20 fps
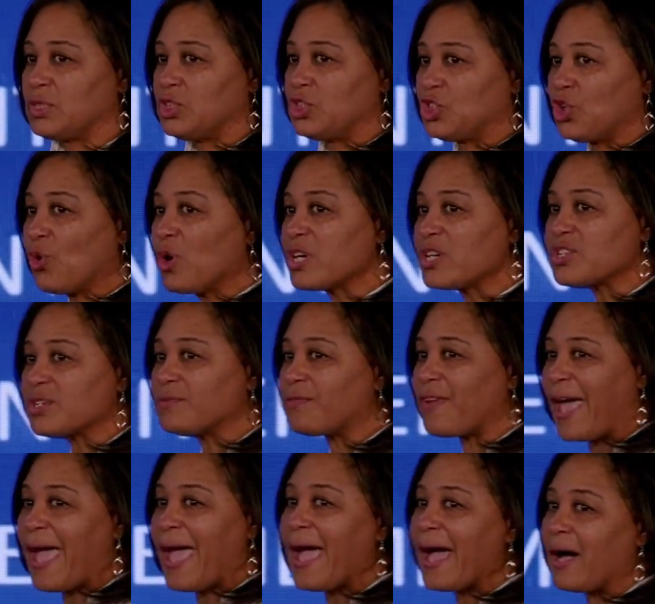George and
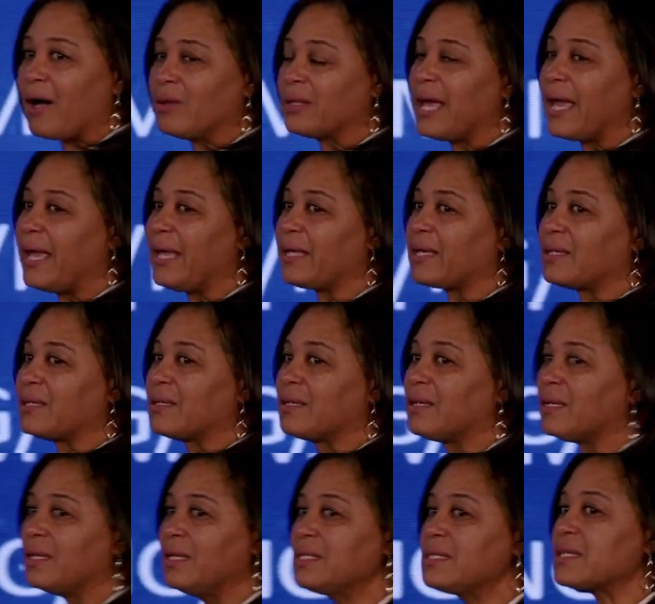Val, like,
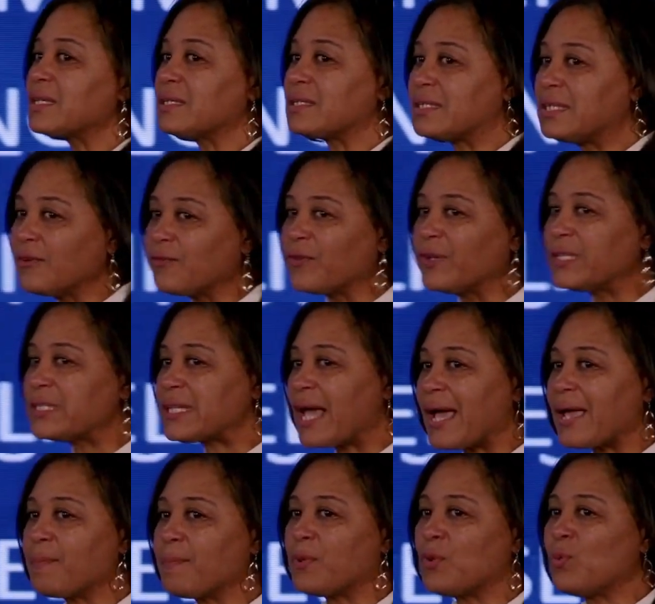it's a different
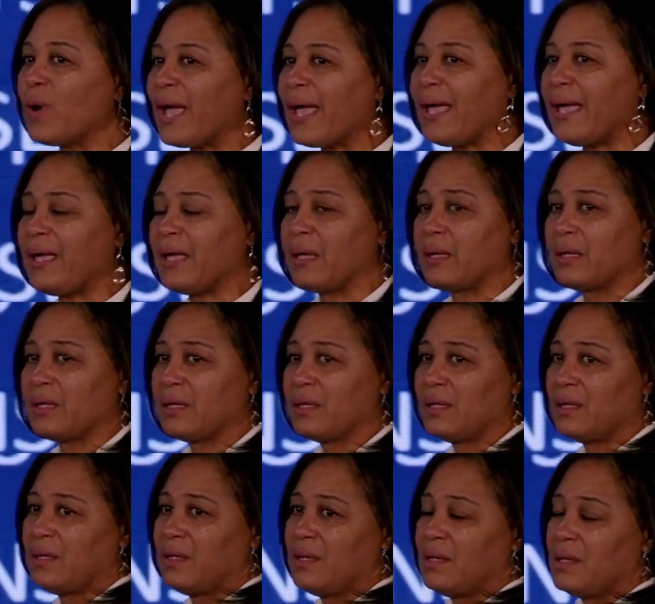type of way,
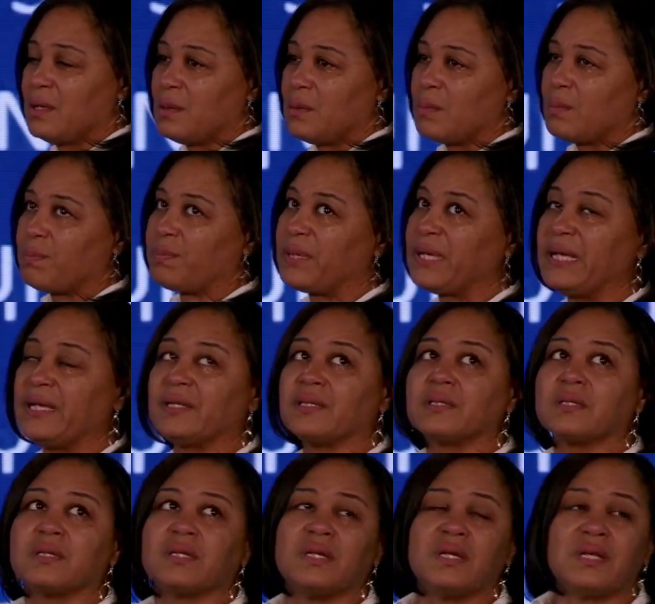but
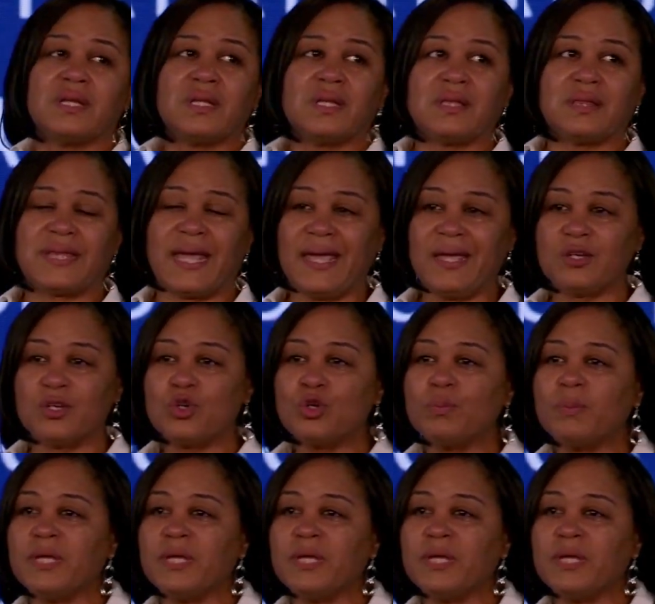they knew